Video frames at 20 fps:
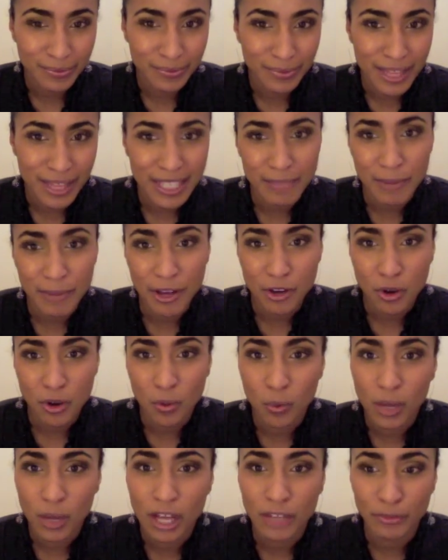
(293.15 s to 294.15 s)
this might
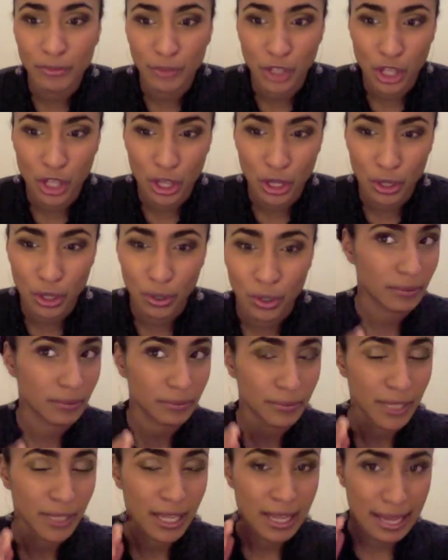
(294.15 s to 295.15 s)
not work for you.
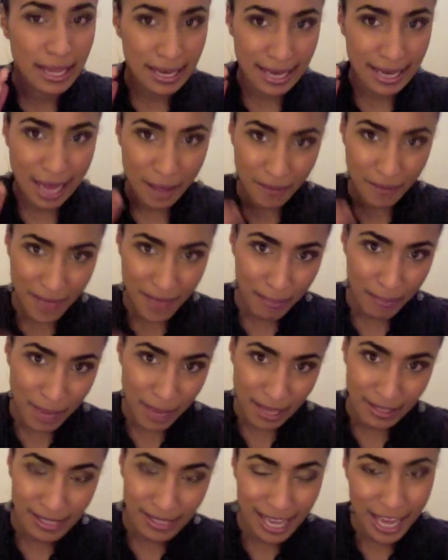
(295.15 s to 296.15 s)
Now, that
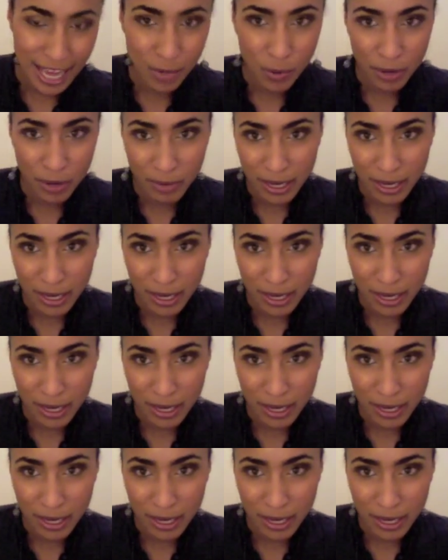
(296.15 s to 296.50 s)
being said, when my